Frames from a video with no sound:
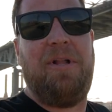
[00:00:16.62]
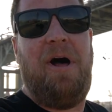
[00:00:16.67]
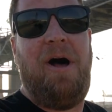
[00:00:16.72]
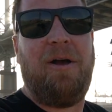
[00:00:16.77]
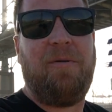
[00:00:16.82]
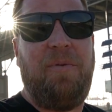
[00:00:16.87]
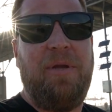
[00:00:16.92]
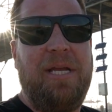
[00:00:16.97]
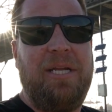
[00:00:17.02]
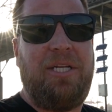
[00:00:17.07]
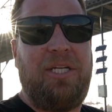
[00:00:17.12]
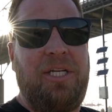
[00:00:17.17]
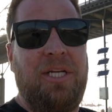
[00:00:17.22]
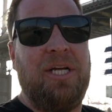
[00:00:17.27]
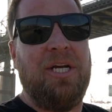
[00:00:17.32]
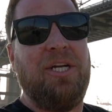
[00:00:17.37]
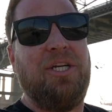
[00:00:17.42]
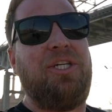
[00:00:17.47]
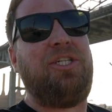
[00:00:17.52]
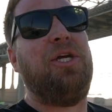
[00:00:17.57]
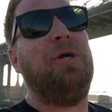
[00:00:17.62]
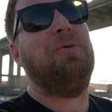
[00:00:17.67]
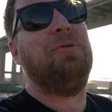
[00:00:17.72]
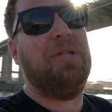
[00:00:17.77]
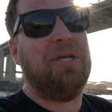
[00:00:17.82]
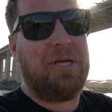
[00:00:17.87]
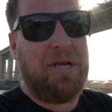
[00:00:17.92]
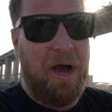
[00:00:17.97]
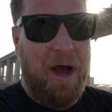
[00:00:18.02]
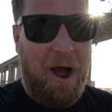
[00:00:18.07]
Long Beach
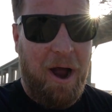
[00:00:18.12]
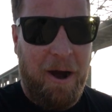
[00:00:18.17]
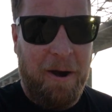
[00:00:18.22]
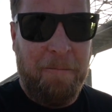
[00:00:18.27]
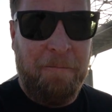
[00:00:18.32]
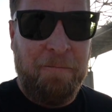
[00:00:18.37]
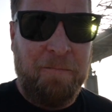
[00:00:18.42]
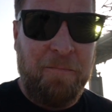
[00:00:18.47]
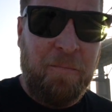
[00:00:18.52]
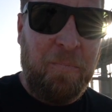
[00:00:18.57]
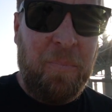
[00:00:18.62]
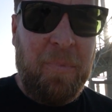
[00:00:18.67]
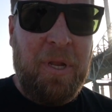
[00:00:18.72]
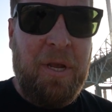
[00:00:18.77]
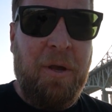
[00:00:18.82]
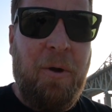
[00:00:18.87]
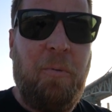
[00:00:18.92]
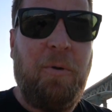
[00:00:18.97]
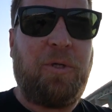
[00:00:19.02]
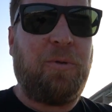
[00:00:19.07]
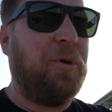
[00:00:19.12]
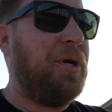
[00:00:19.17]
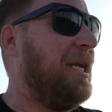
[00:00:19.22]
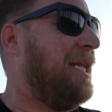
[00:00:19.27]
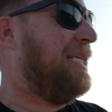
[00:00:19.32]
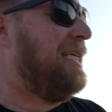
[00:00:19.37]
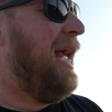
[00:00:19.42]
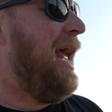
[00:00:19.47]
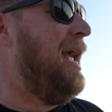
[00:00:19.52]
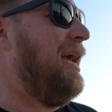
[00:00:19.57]
shooting the car, which we're
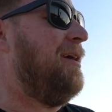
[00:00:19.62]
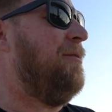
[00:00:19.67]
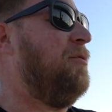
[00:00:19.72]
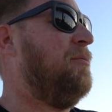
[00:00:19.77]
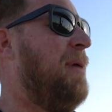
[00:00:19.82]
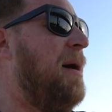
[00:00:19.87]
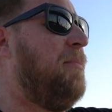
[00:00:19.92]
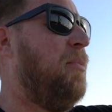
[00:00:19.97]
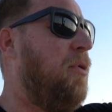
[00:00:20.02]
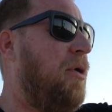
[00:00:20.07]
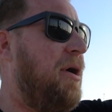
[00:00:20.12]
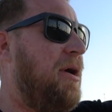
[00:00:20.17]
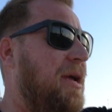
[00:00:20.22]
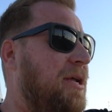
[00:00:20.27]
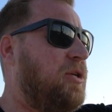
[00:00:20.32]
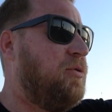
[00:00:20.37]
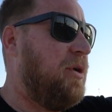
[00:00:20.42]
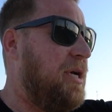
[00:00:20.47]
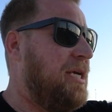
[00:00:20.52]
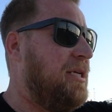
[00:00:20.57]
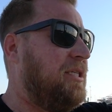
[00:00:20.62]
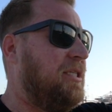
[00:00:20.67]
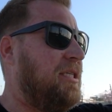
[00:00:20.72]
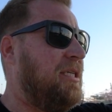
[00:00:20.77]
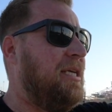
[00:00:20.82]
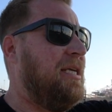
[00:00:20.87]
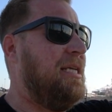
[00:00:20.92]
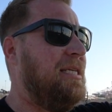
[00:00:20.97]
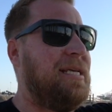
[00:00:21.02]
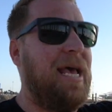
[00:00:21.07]
gonna take with my boy Idris.
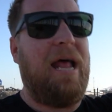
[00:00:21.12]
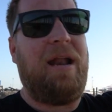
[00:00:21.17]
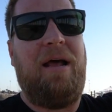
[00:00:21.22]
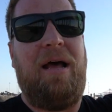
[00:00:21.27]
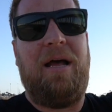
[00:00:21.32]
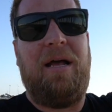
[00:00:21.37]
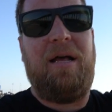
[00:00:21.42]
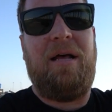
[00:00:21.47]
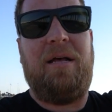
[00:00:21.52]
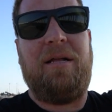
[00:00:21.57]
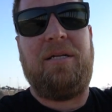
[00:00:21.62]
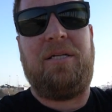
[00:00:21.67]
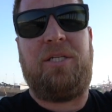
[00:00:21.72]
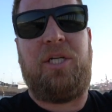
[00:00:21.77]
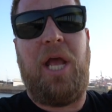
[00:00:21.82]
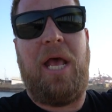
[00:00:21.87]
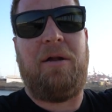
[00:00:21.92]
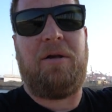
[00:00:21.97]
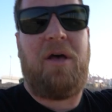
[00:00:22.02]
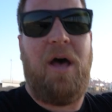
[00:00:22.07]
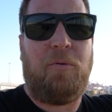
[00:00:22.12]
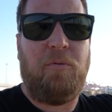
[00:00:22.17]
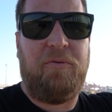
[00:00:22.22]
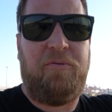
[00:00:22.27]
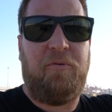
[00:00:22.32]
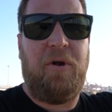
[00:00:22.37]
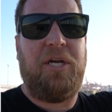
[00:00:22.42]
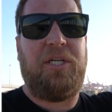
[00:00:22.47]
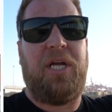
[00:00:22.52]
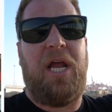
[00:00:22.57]
He's got a channel called
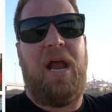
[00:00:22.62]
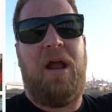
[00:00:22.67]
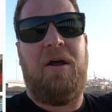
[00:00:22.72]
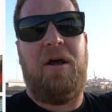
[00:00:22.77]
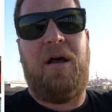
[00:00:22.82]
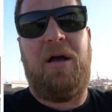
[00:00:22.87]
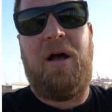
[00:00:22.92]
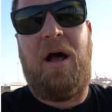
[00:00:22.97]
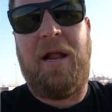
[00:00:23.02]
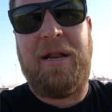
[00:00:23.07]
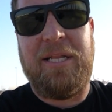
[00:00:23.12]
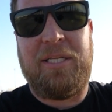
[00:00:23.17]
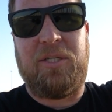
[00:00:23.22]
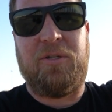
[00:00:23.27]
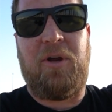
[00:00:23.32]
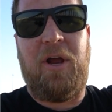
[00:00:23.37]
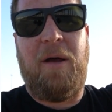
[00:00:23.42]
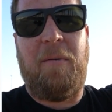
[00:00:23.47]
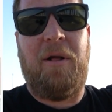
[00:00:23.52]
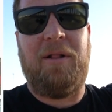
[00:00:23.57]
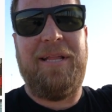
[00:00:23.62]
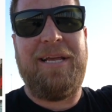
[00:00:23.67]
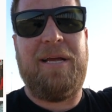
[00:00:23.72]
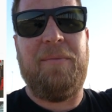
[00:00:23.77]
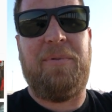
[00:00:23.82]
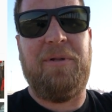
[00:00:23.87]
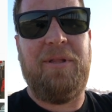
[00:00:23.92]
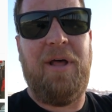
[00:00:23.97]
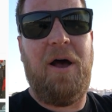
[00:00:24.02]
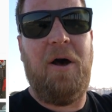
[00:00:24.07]
Refresh Era on Instagram, I'll link
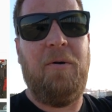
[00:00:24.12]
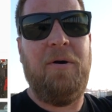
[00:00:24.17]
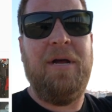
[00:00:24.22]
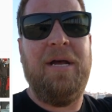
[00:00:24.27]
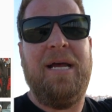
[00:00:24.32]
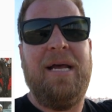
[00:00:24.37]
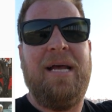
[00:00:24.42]
it below.